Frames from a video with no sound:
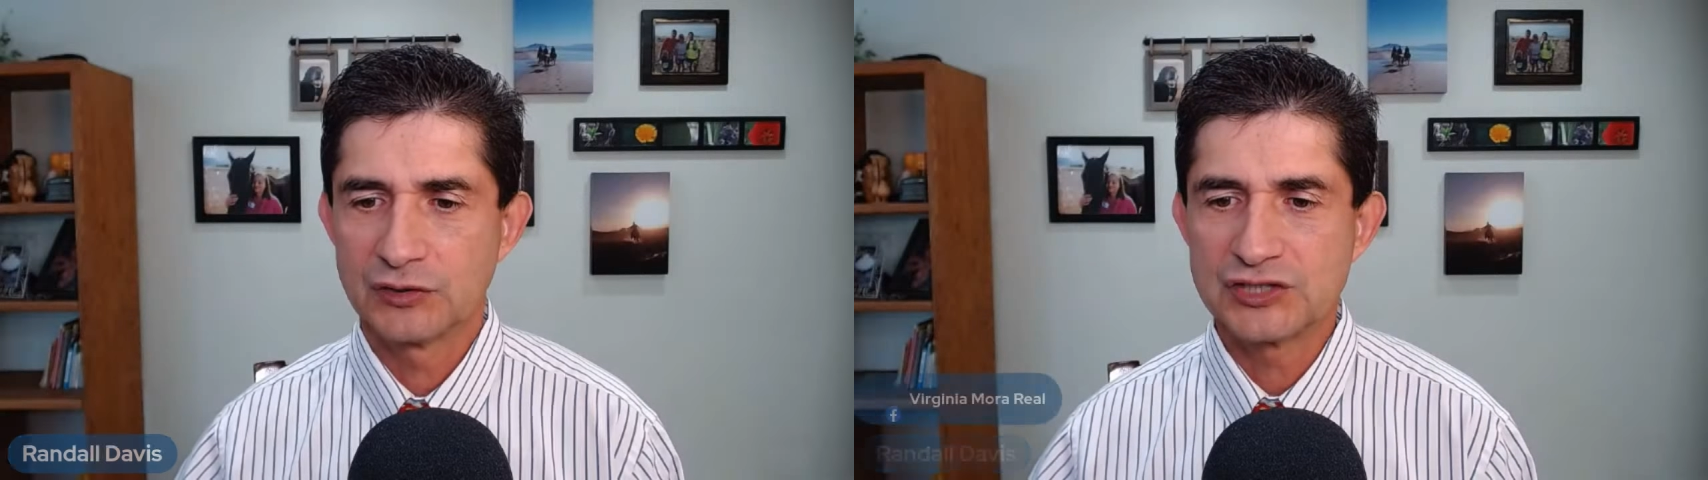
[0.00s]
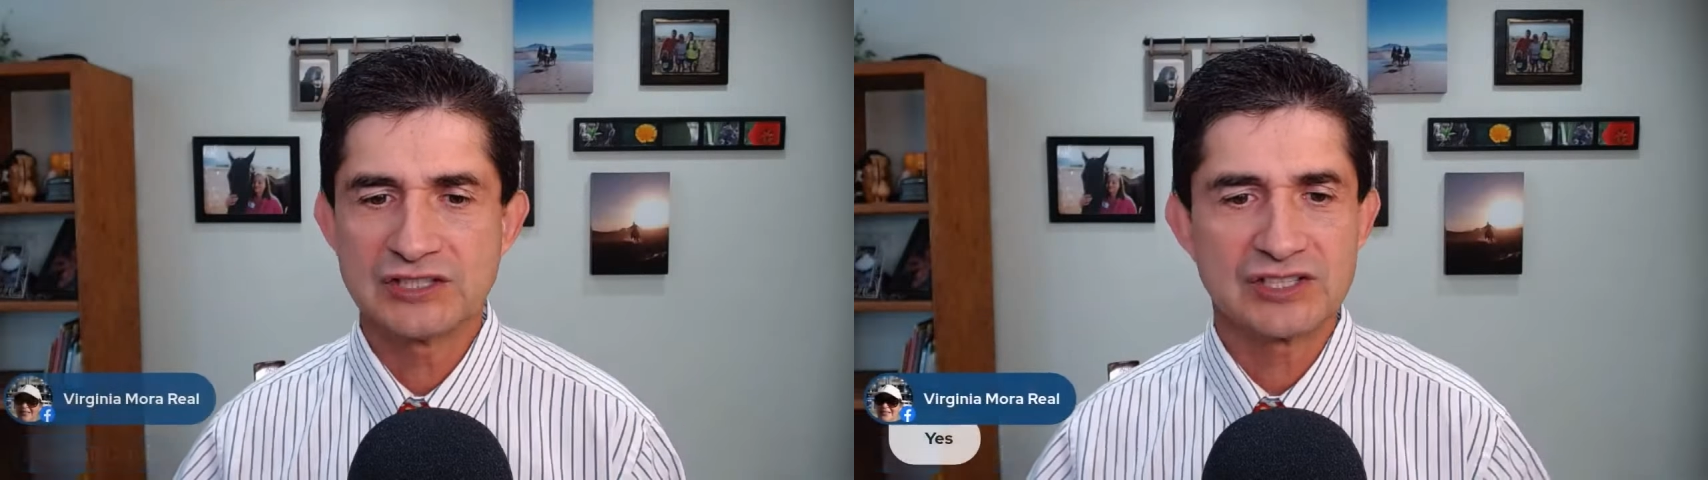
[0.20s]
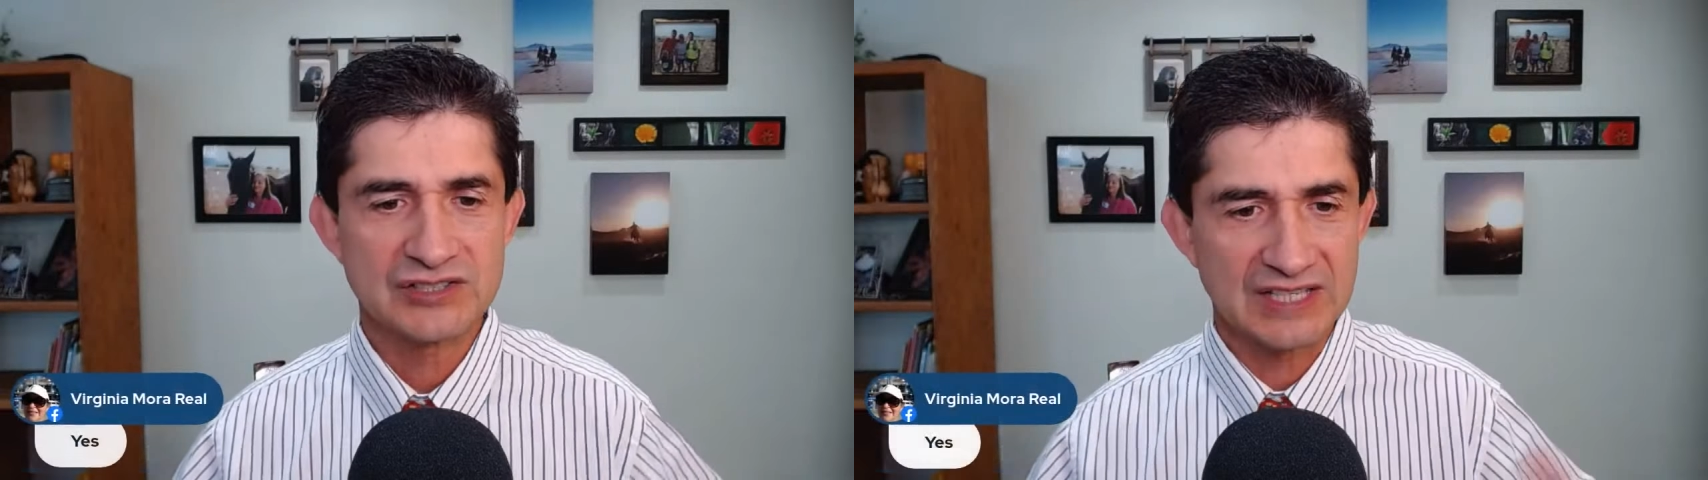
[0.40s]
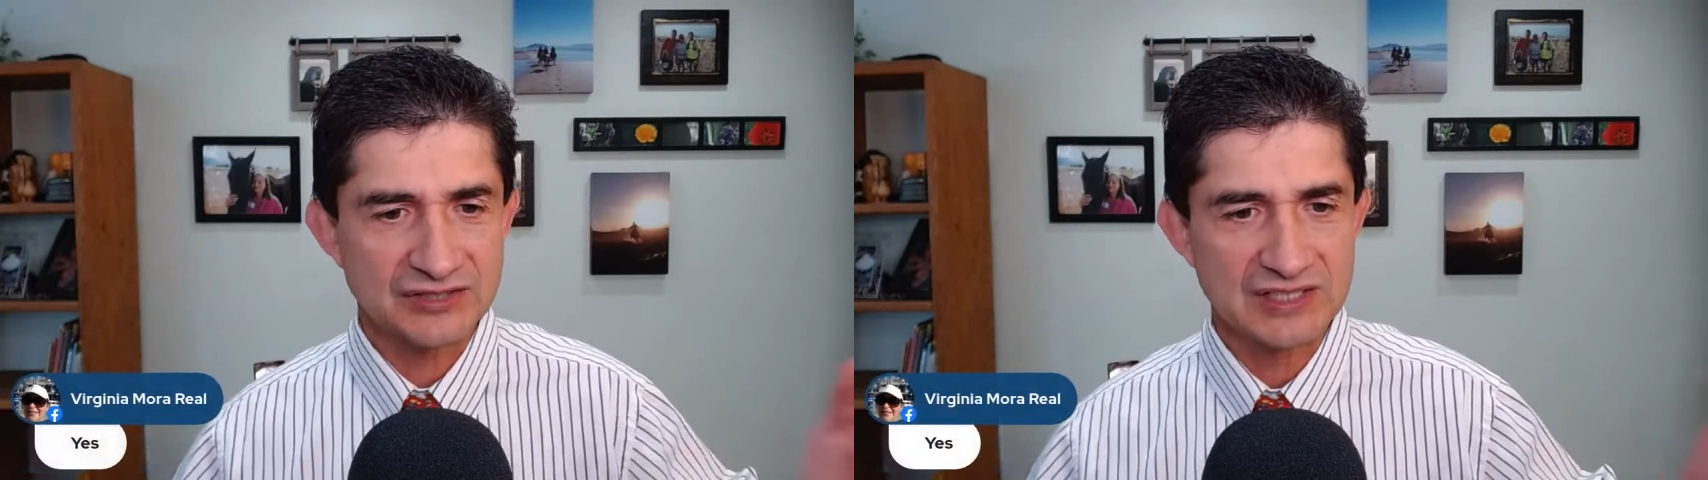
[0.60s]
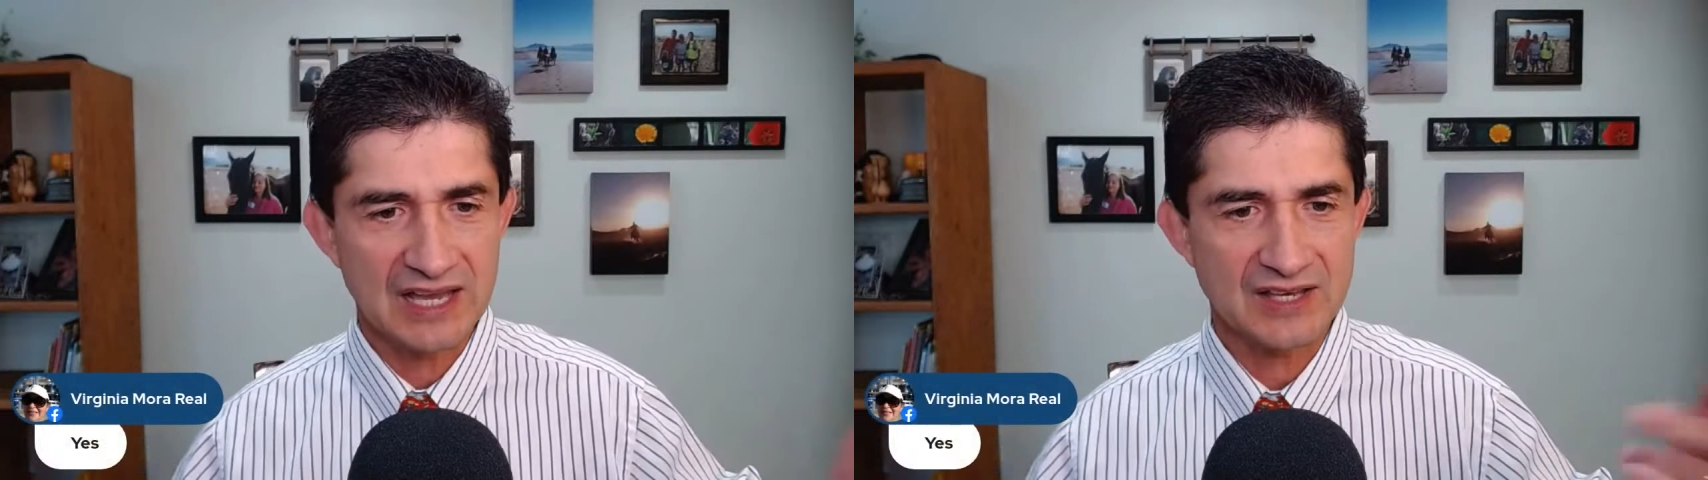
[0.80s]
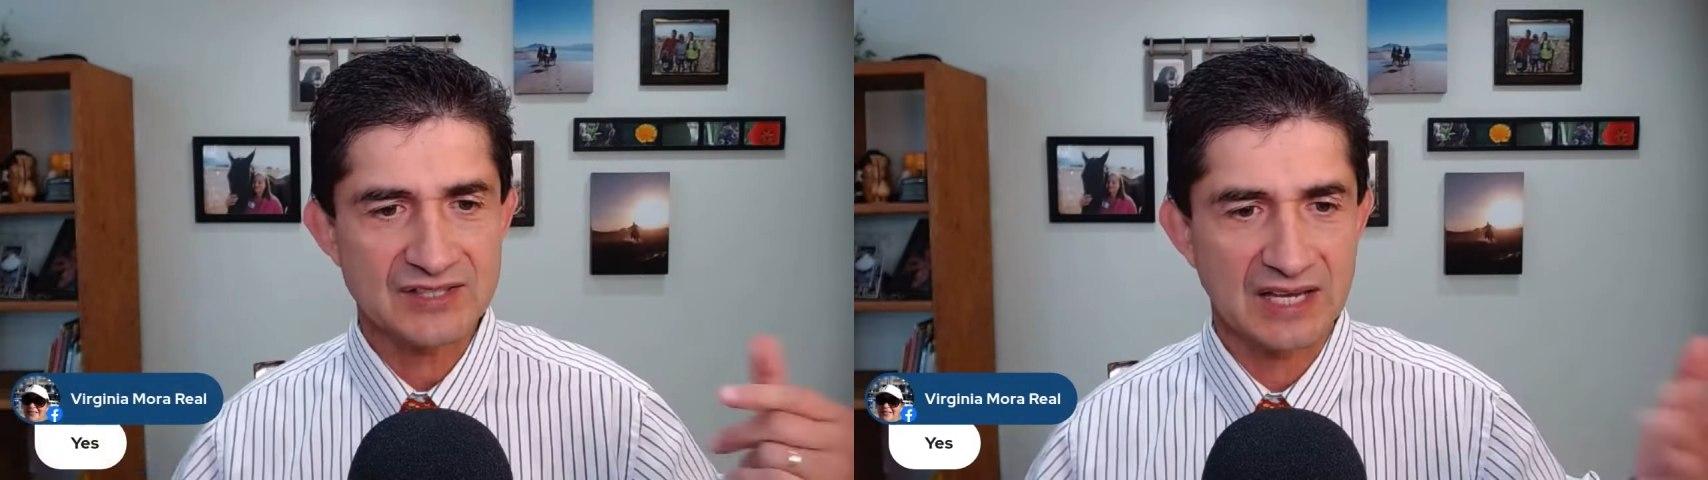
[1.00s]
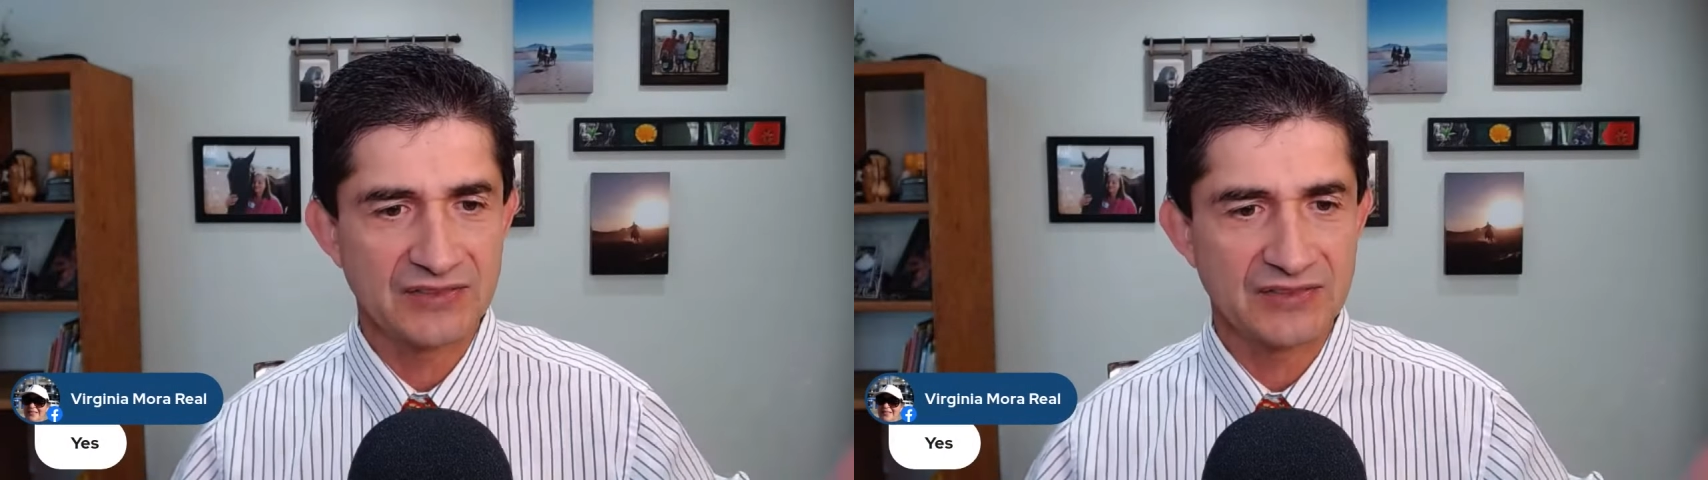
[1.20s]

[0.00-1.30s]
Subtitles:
Virginia says, yes,